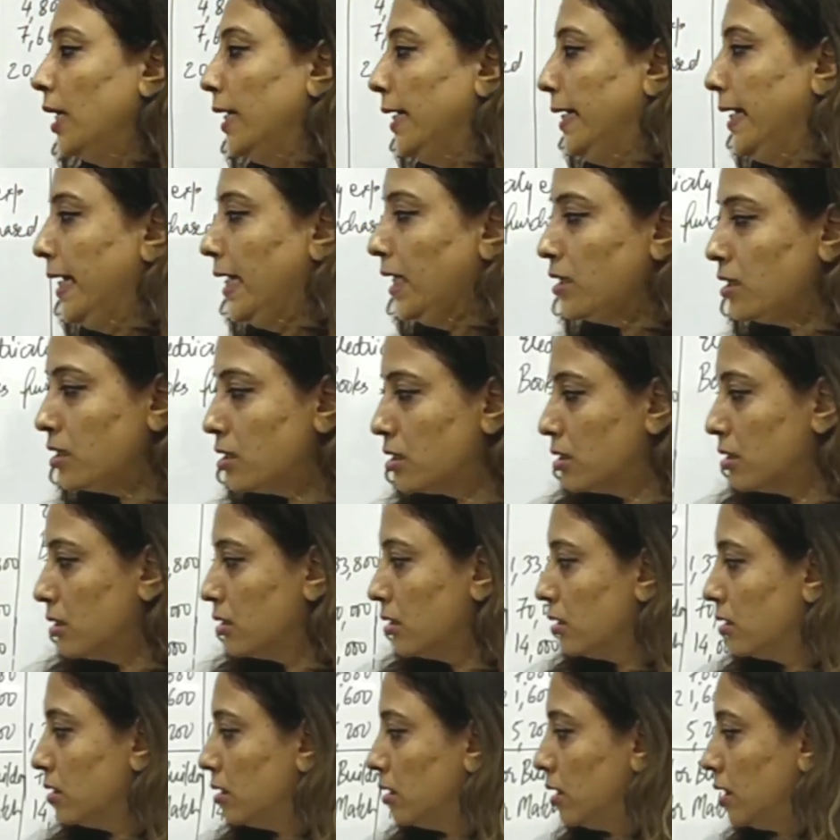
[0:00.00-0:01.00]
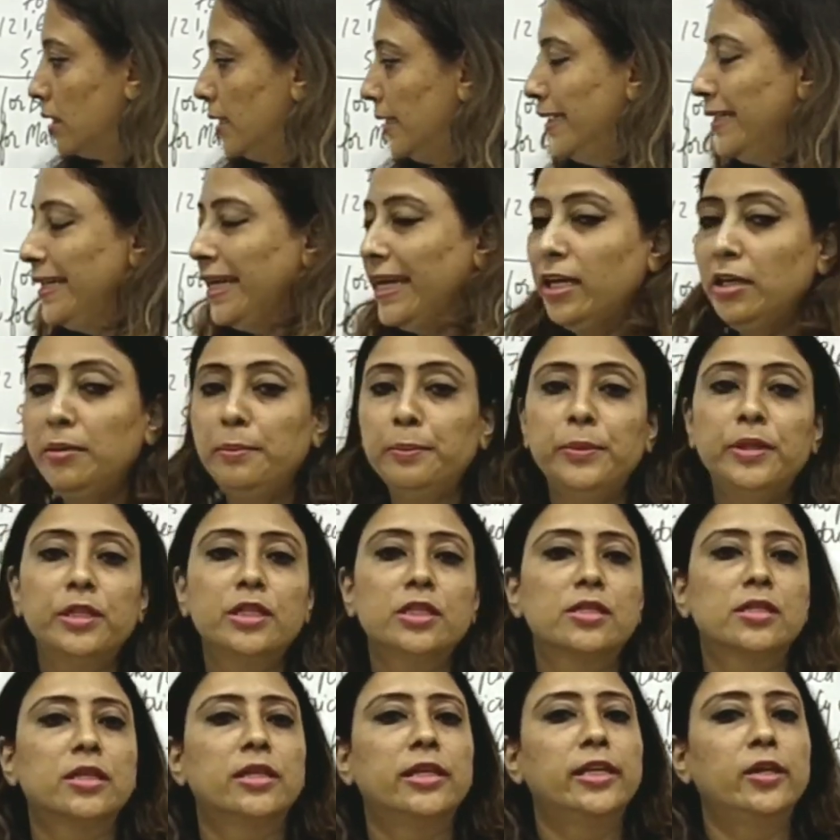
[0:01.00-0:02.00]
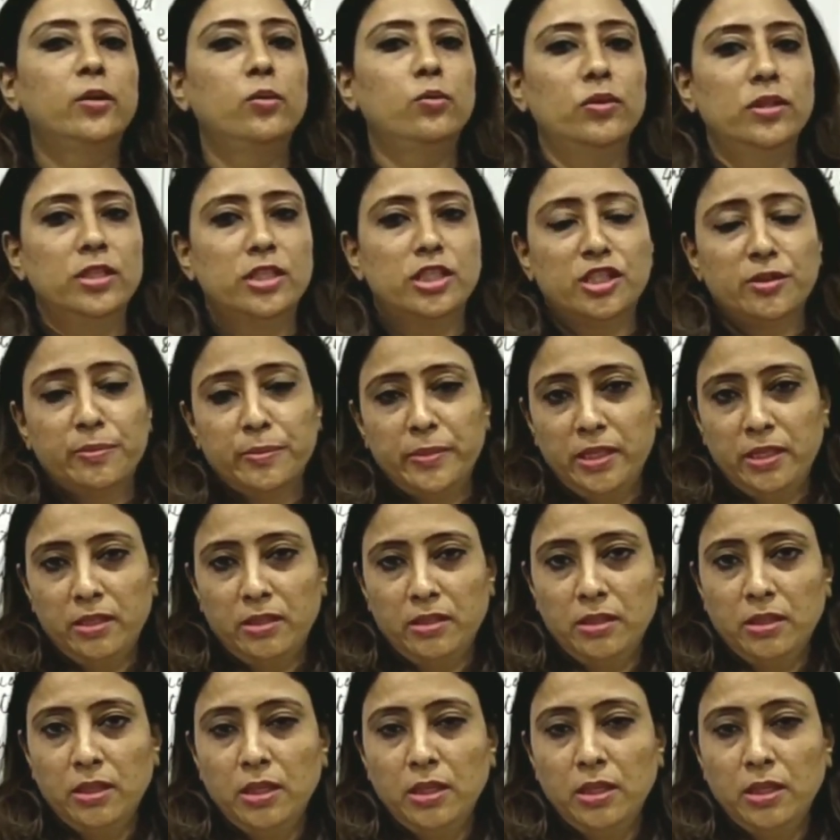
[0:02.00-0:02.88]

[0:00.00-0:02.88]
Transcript: Next, 10% investment.